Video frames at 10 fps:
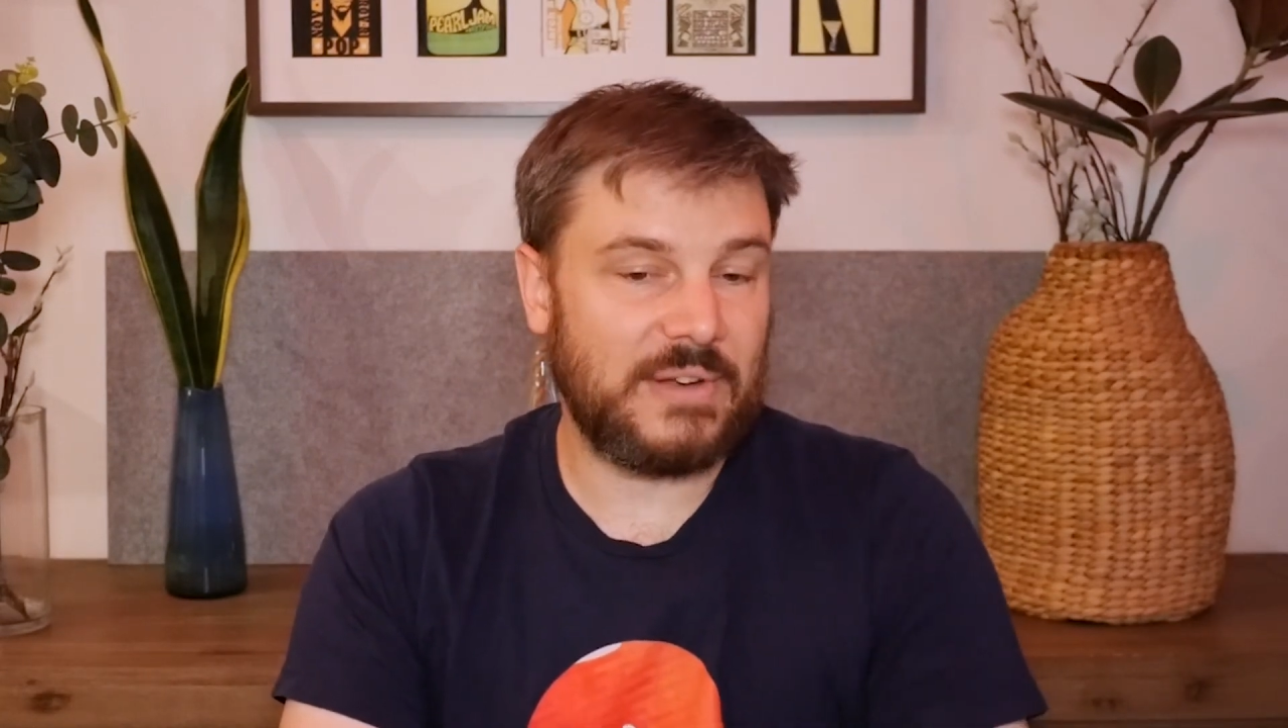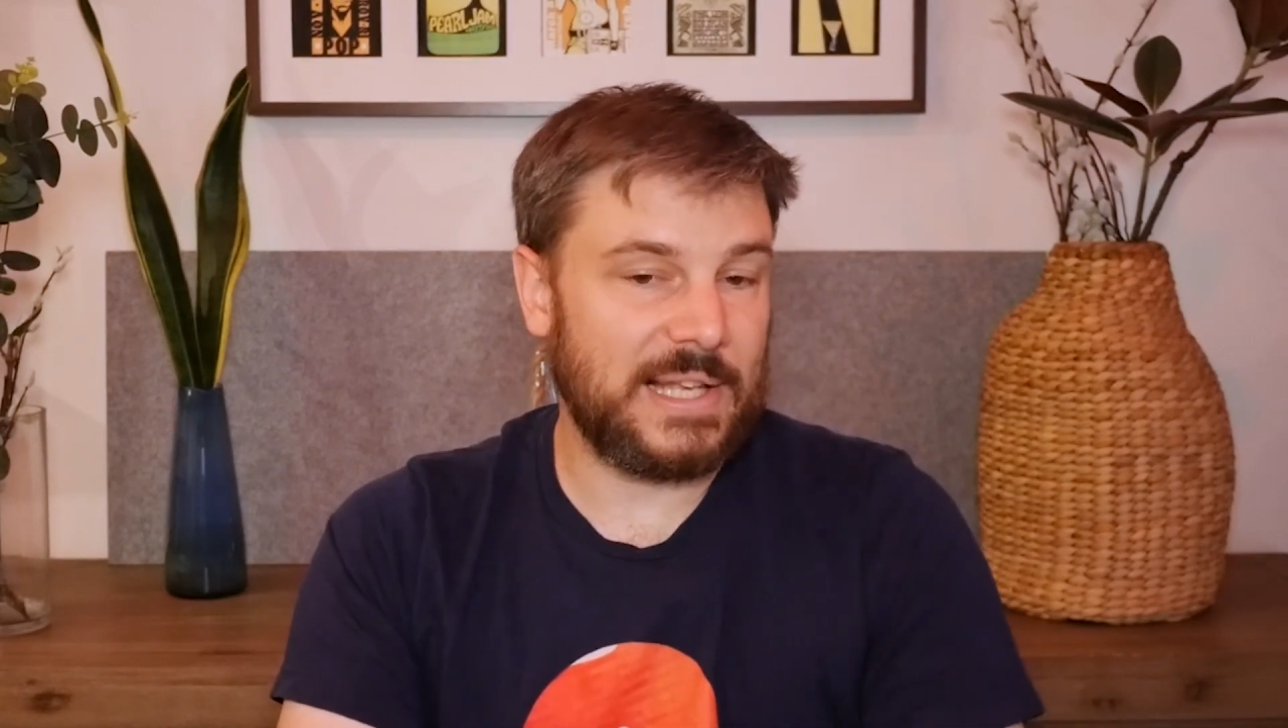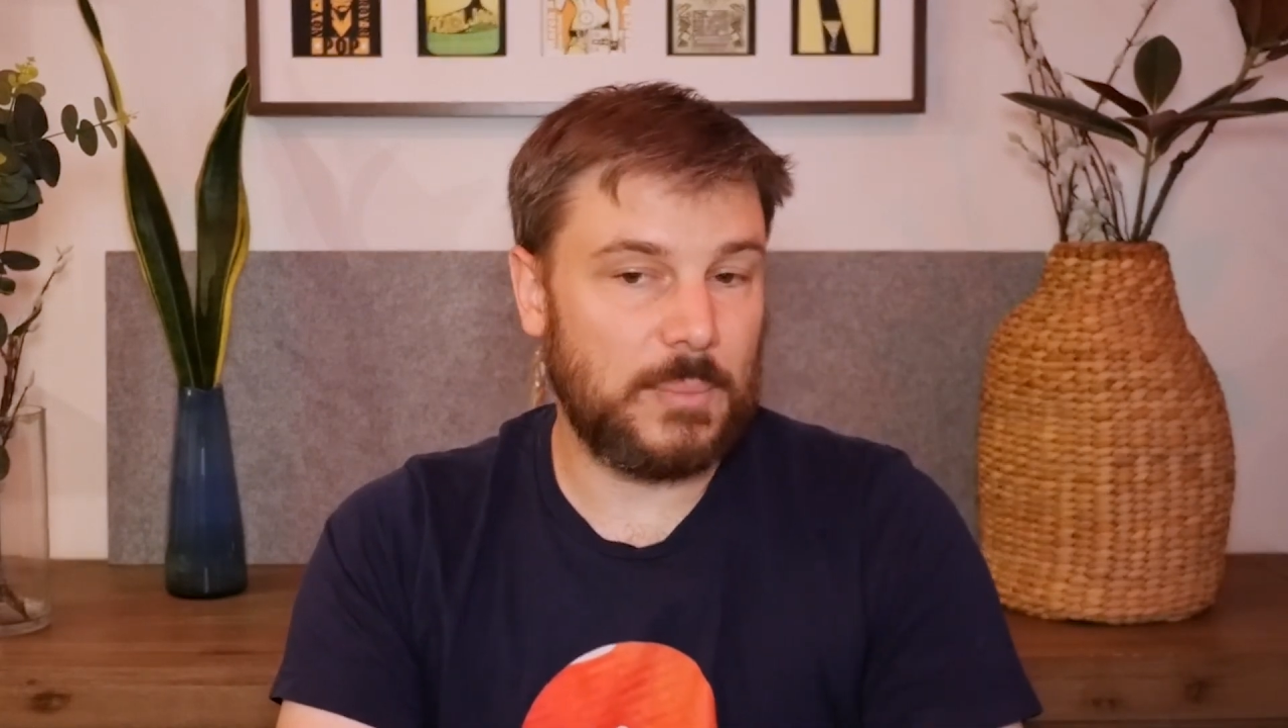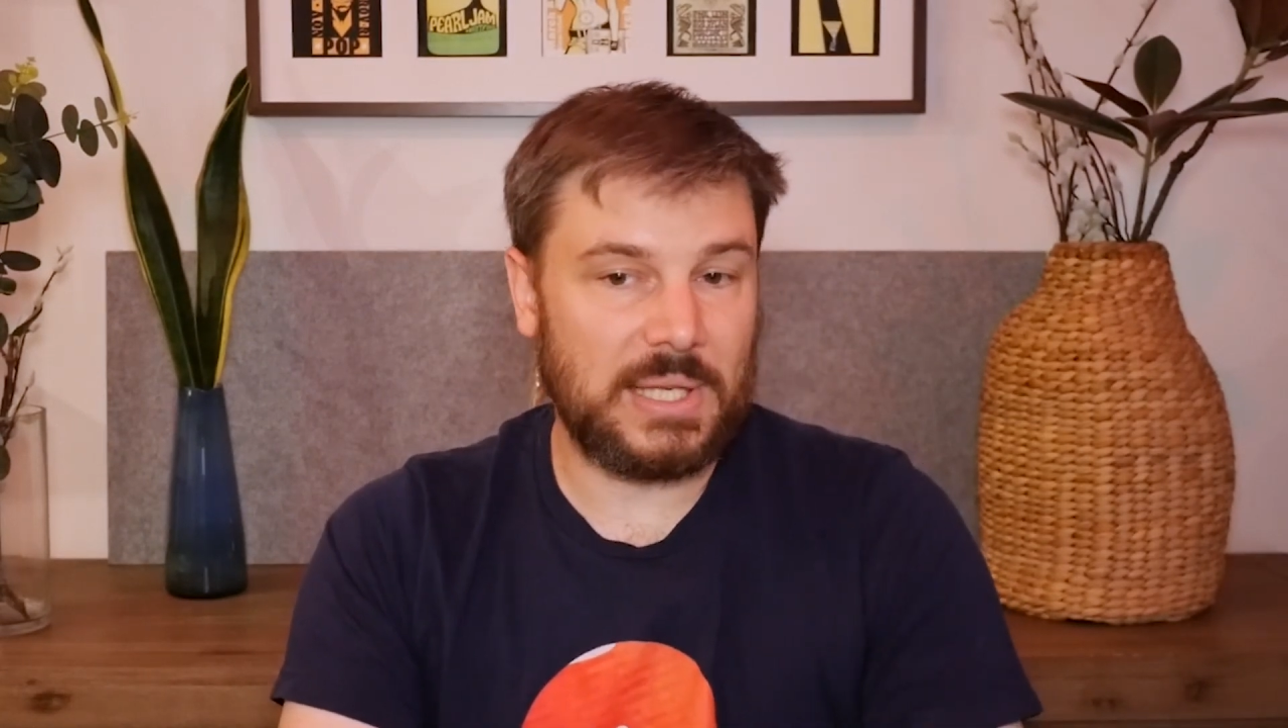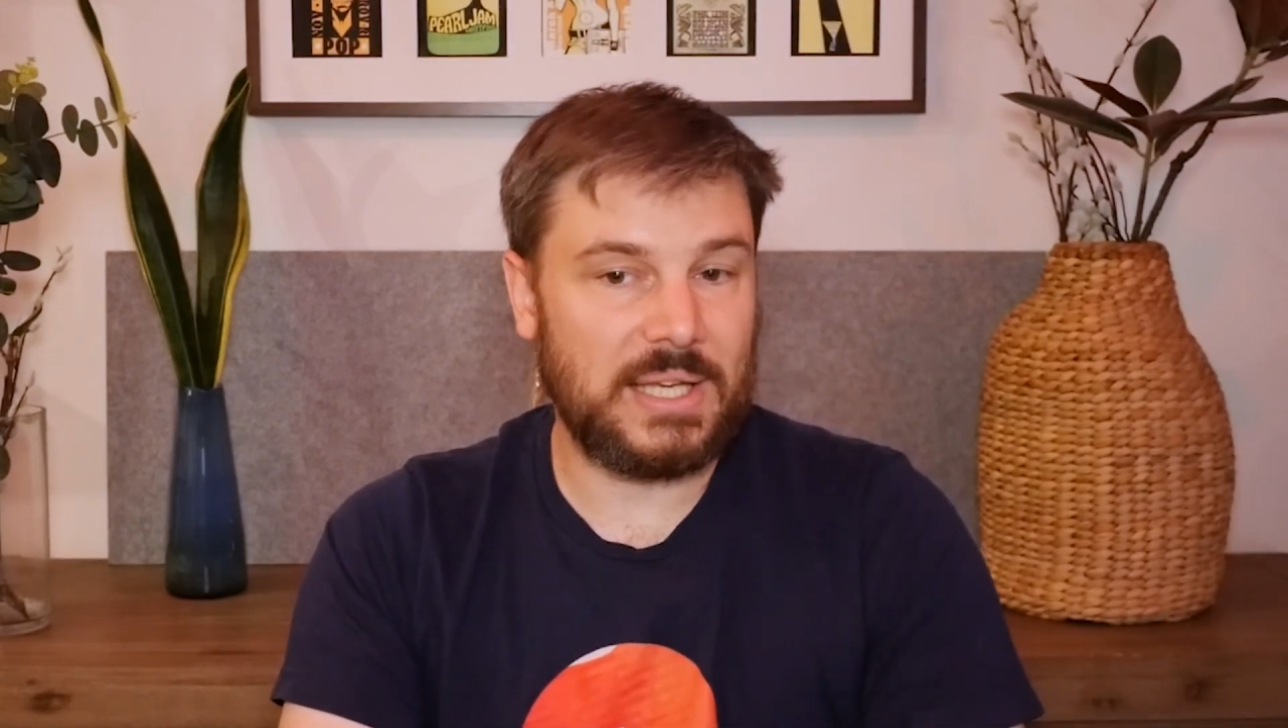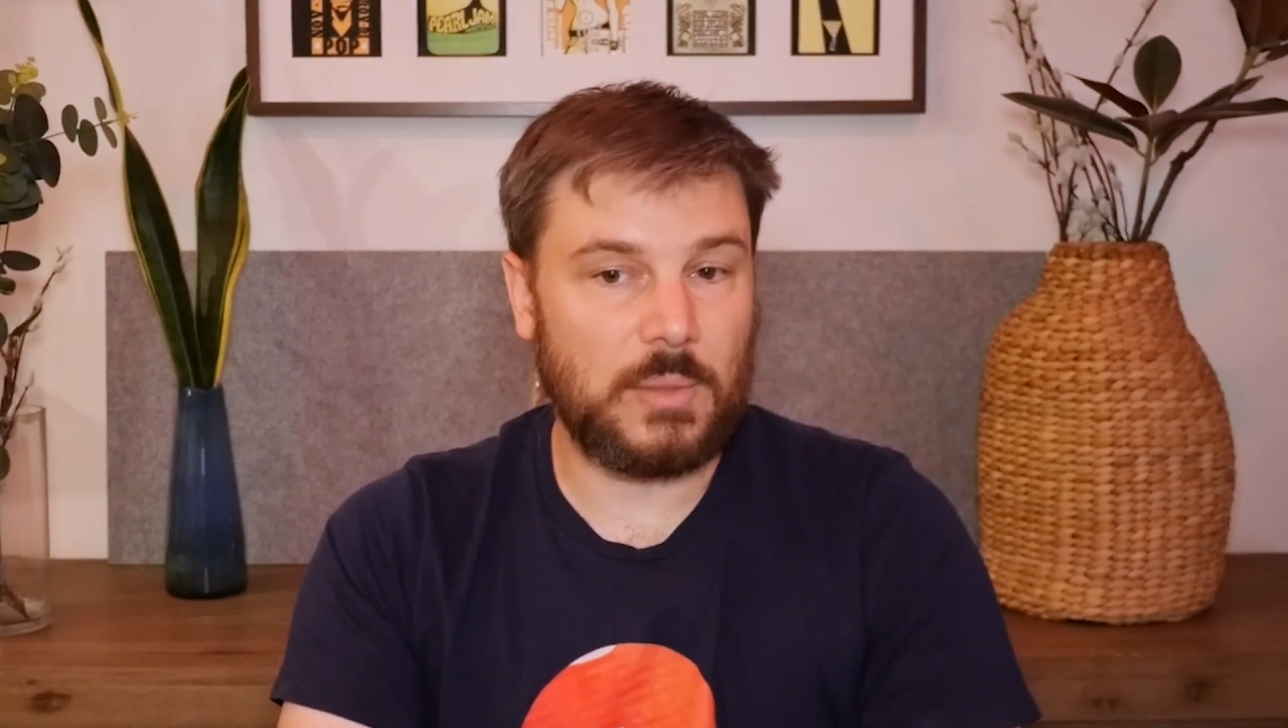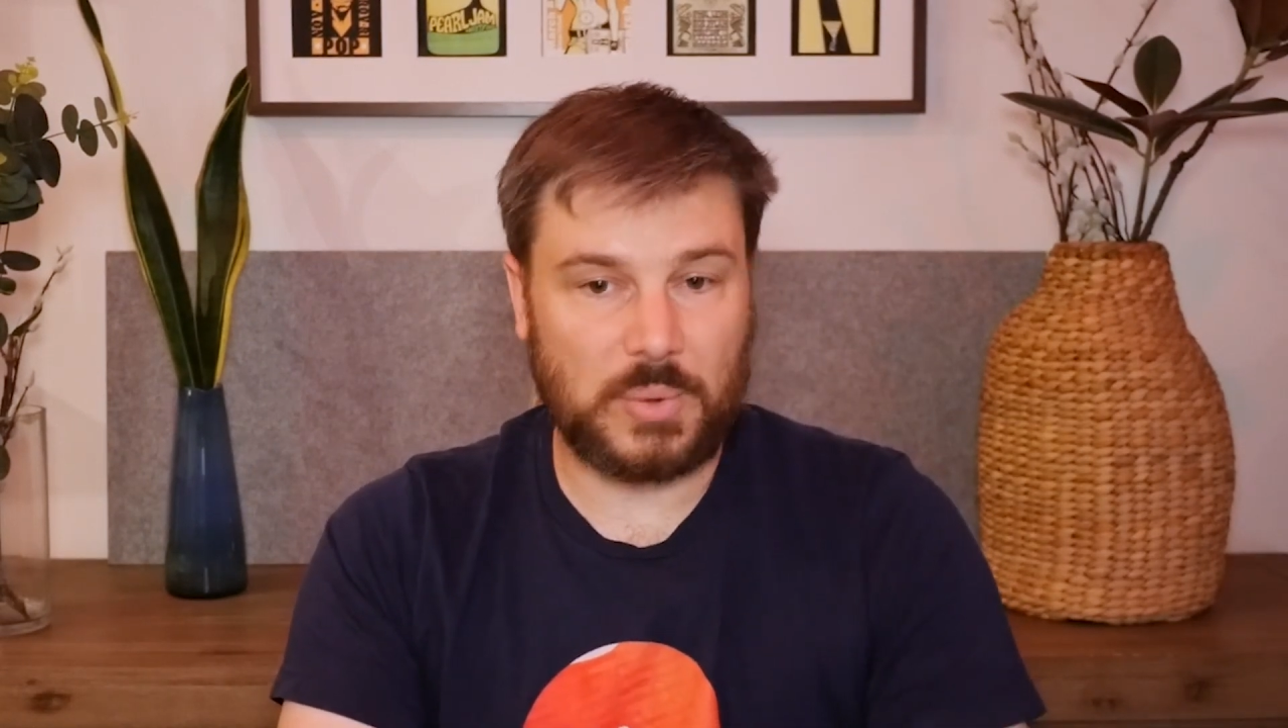availability